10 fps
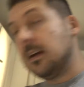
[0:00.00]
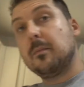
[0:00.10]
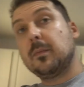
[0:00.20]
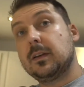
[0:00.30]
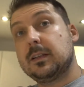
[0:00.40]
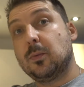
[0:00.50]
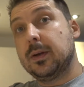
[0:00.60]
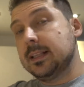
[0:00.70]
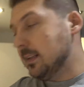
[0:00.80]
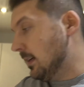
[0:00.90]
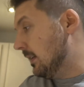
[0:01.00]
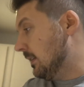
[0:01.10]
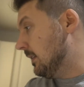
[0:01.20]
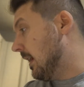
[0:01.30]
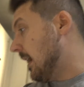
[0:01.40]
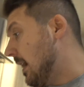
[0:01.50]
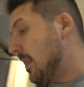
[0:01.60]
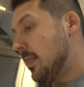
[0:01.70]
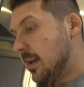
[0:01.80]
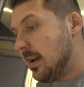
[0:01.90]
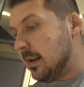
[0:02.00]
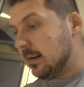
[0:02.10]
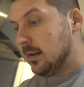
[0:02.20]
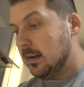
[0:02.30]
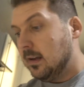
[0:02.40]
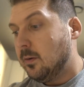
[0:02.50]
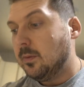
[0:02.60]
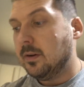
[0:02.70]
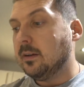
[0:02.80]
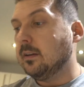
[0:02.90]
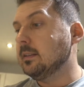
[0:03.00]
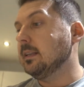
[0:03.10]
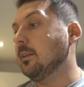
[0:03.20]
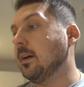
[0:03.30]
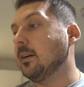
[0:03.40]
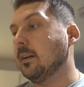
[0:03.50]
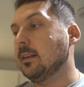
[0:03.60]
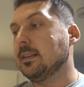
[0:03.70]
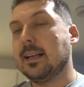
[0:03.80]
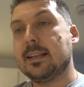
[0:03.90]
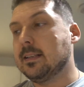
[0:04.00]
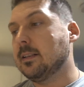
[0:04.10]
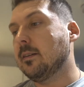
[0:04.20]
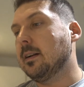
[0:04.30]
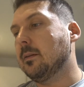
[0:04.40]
some sweetener. And then we're going to see if I've got a zester.